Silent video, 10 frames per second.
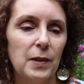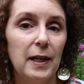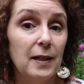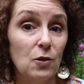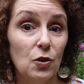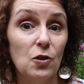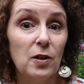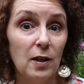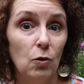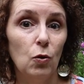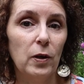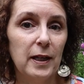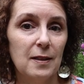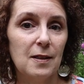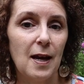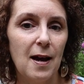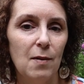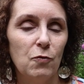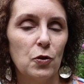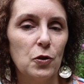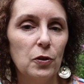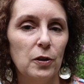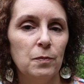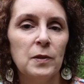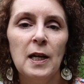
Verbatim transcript: And it's just a glorious time for sure.